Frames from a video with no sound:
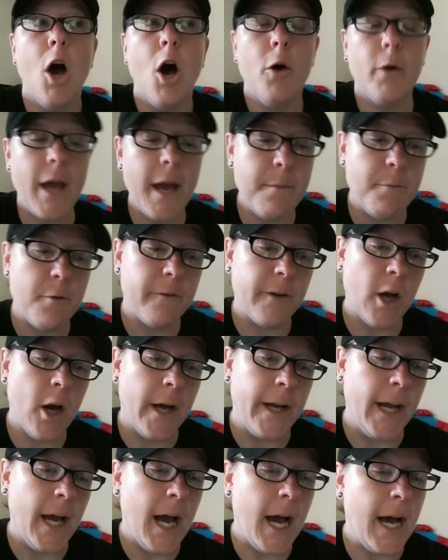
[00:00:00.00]
Okay, moving
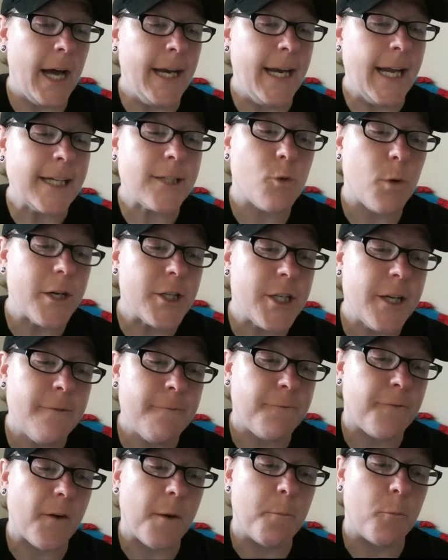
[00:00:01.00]
on. Uh, next
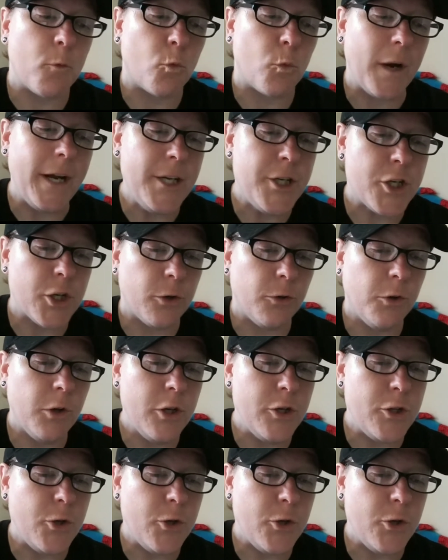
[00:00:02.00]
question from Rachel.